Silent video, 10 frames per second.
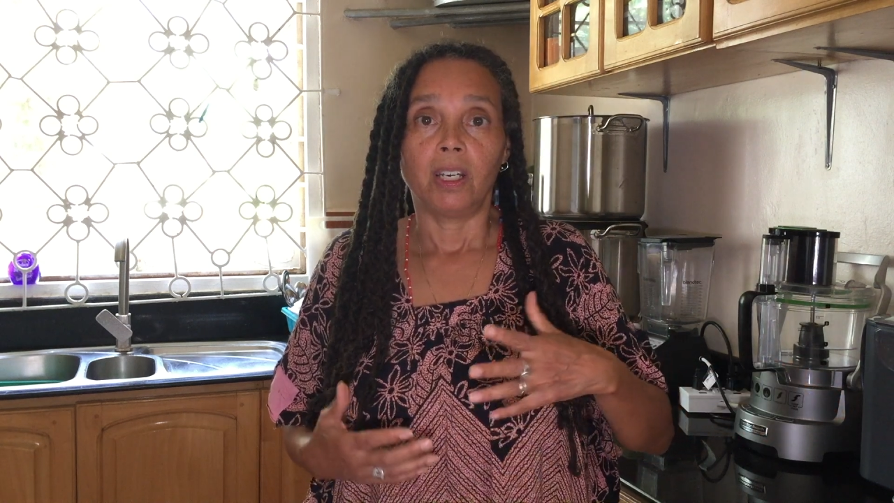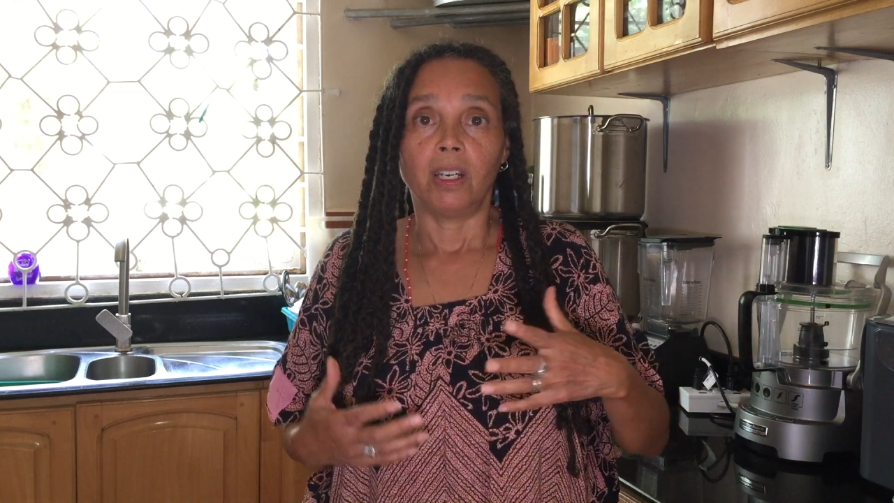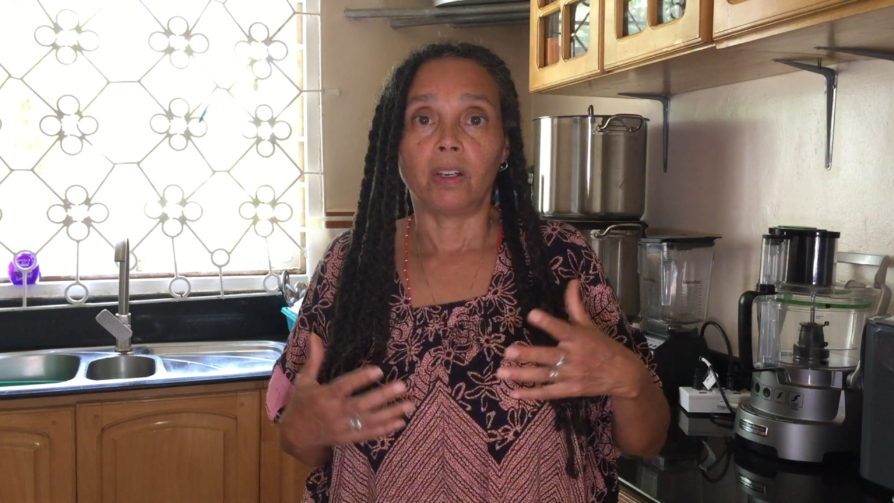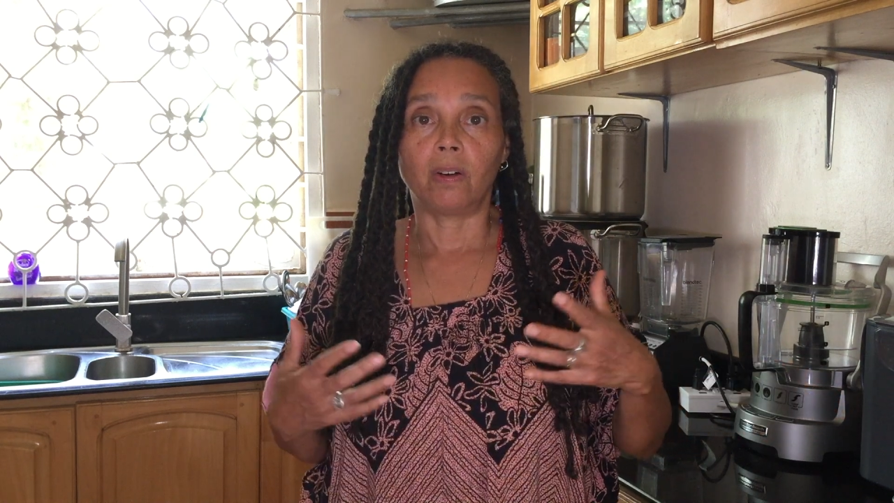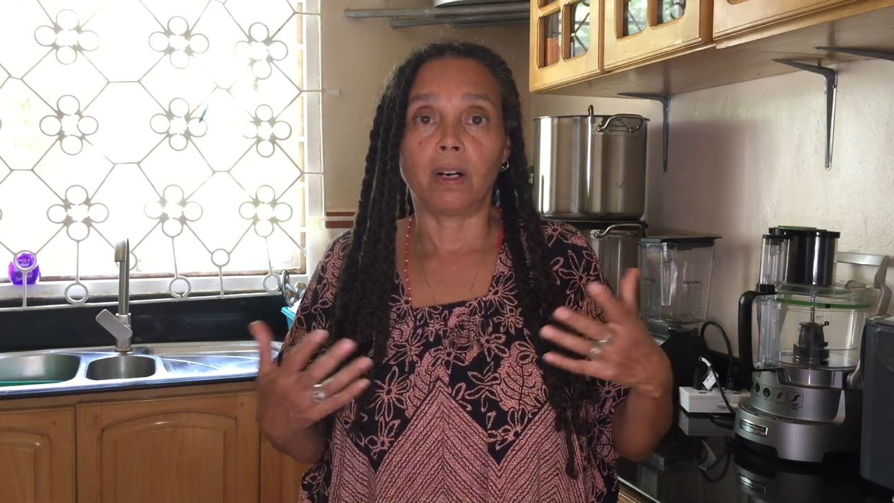
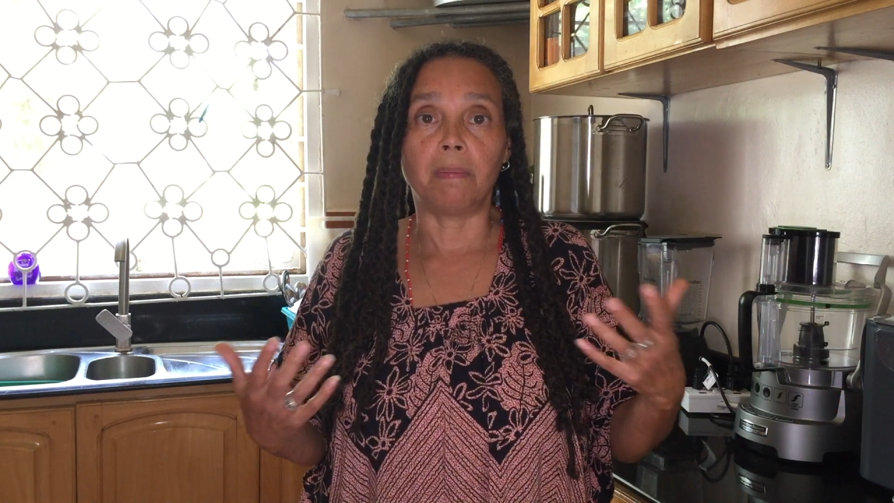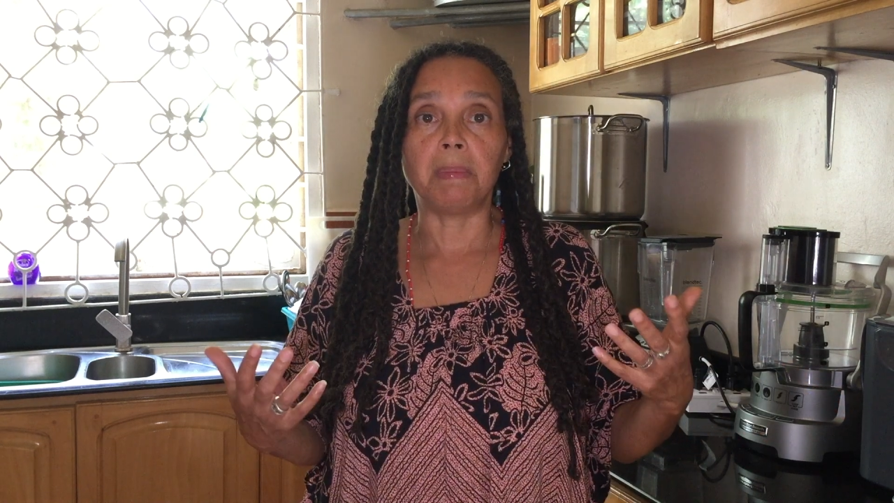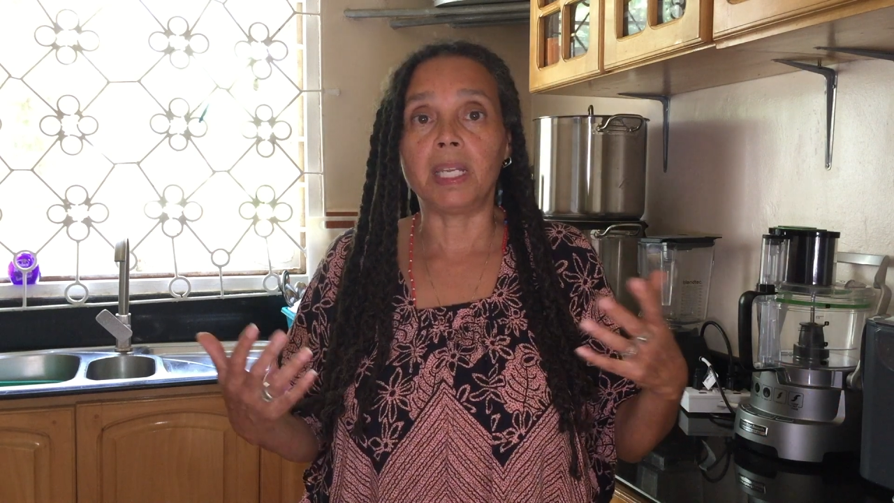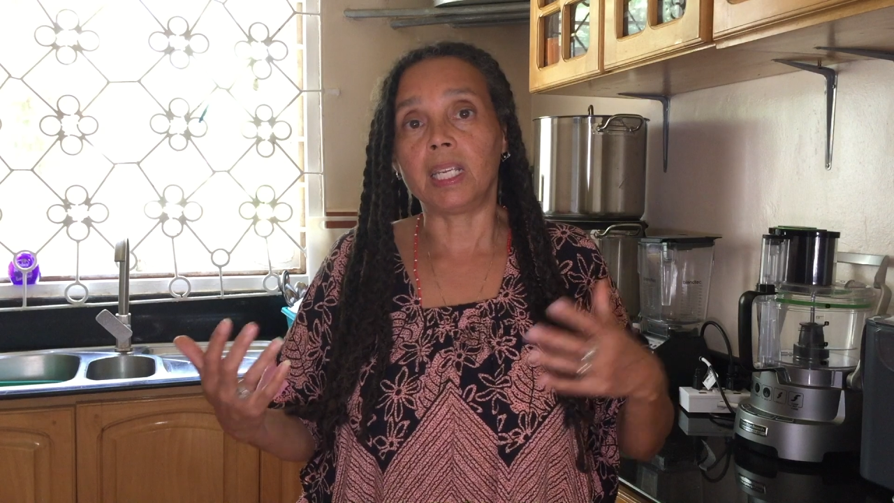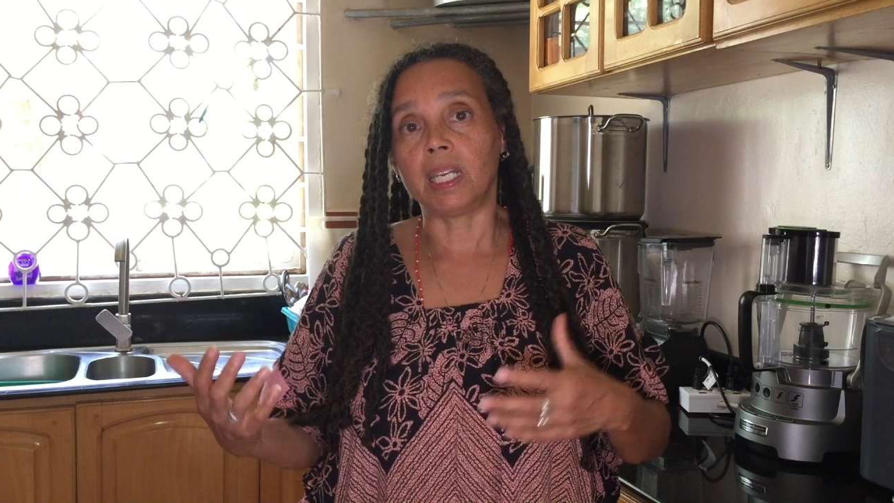a
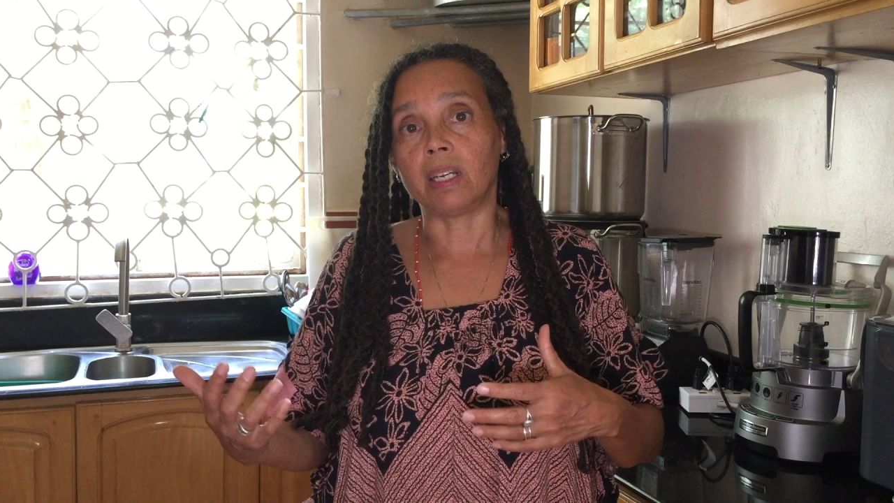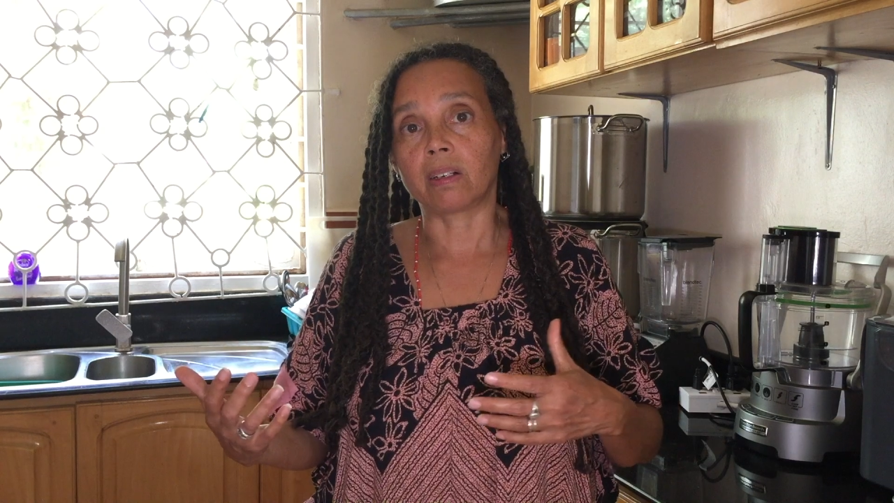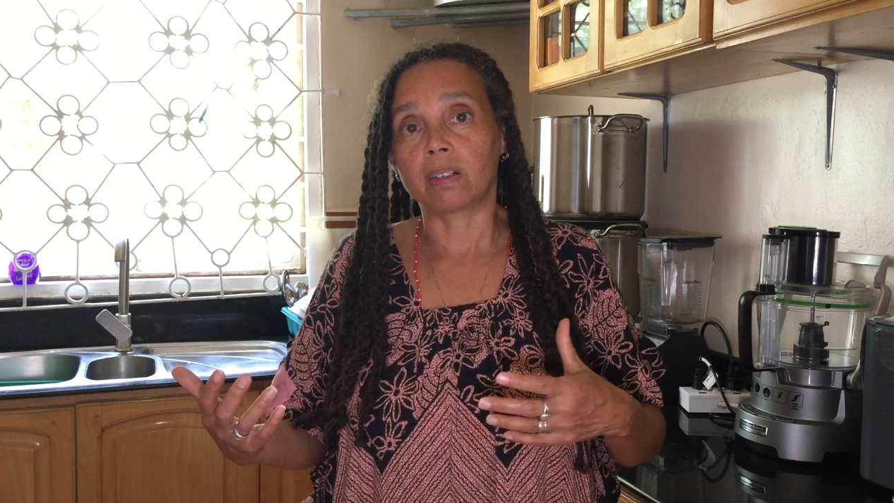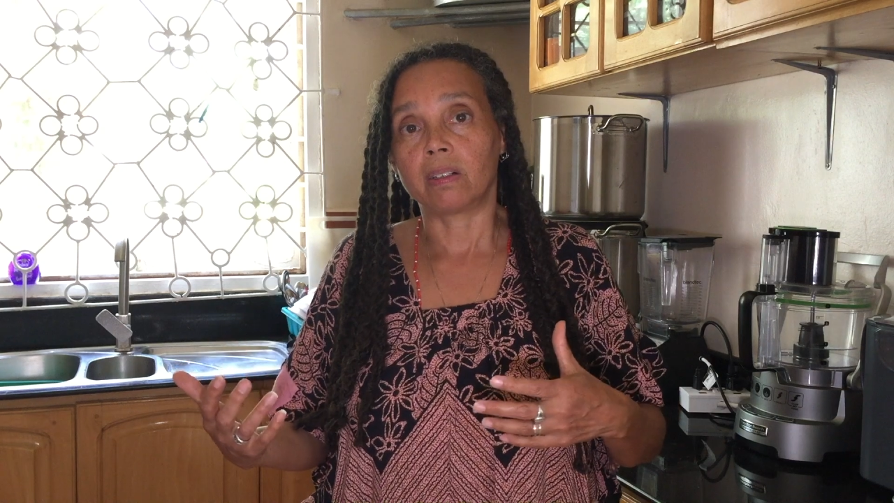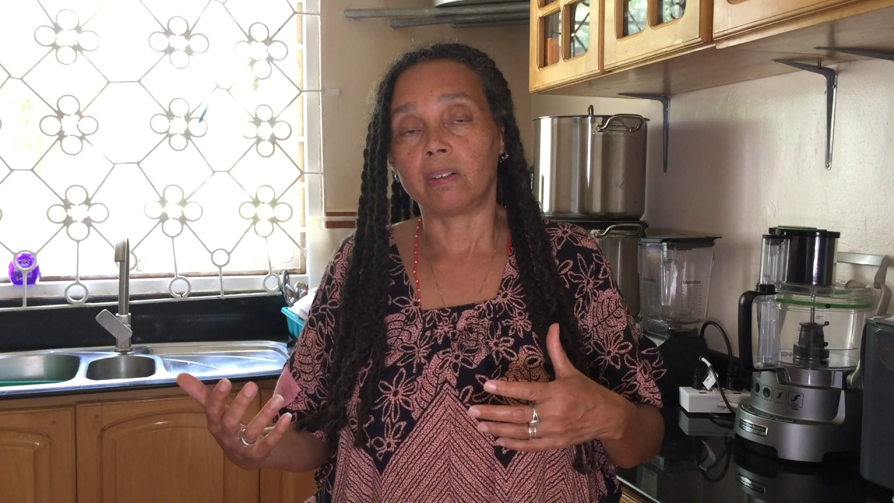meat
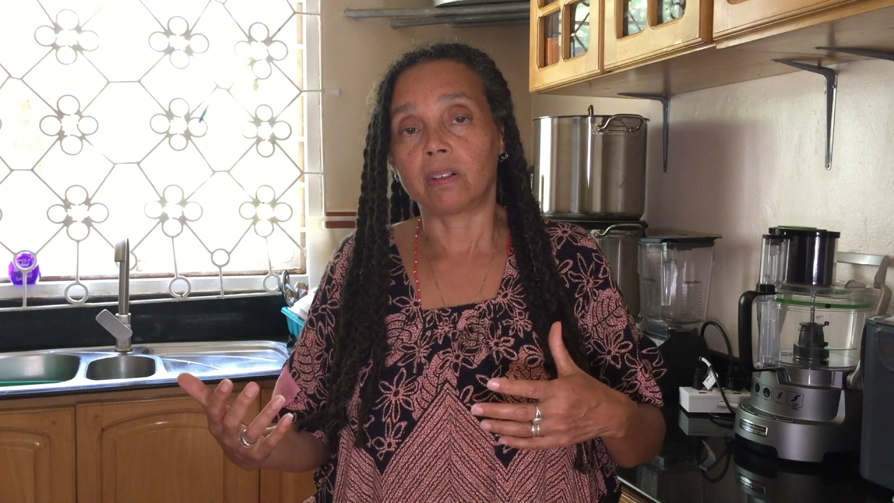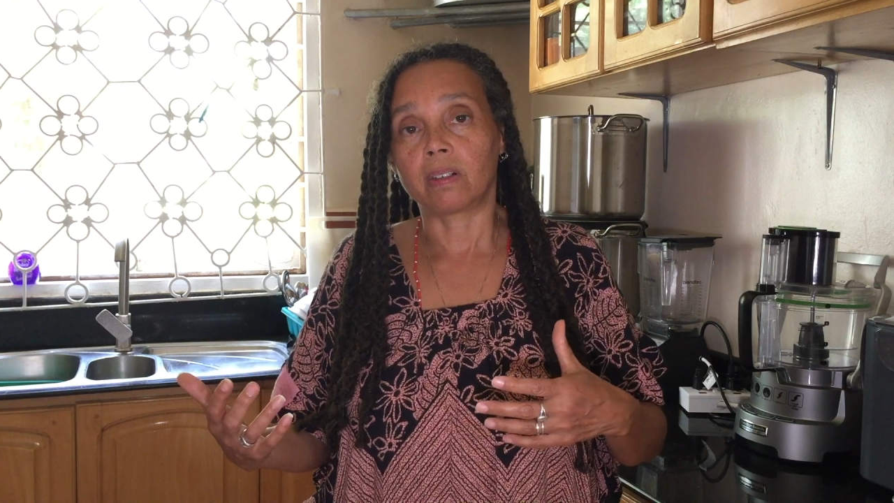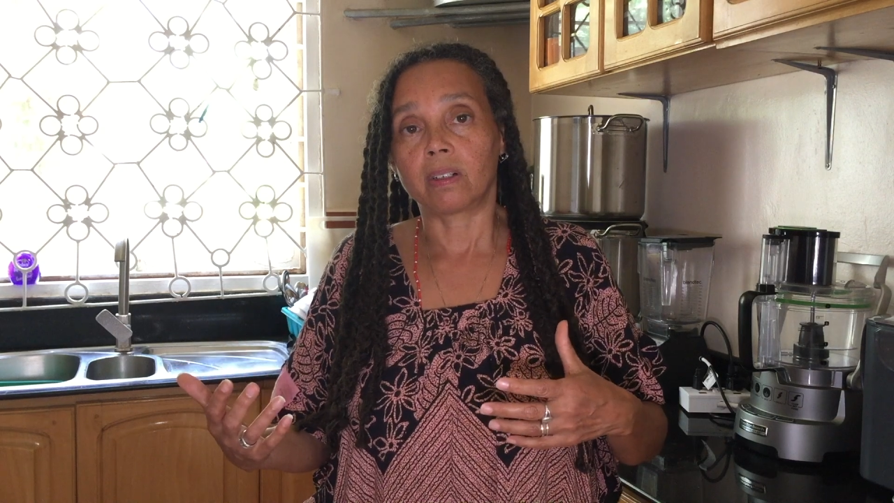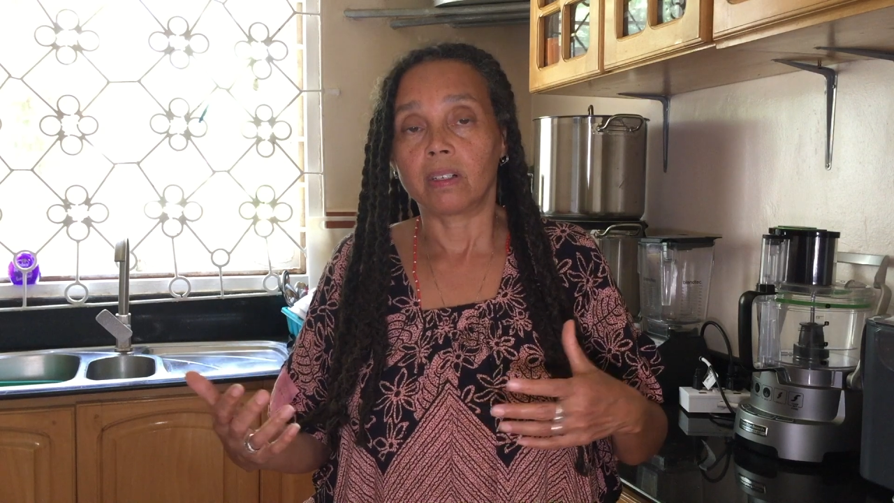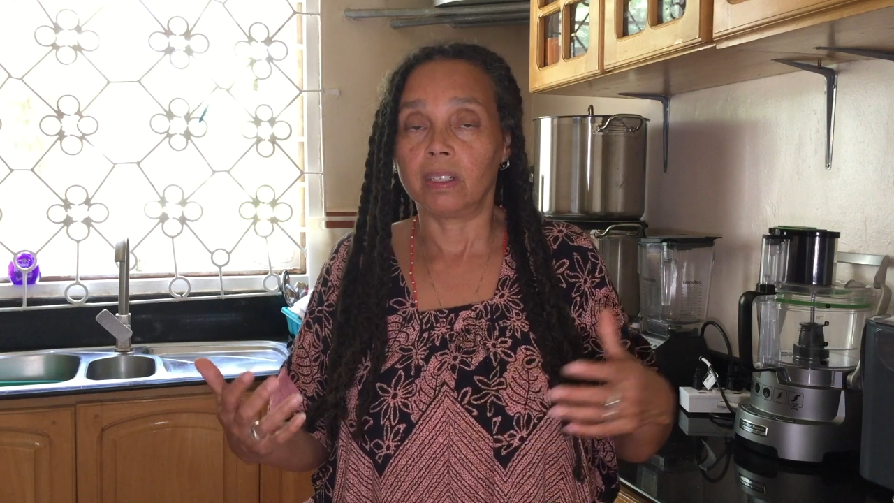eater, or,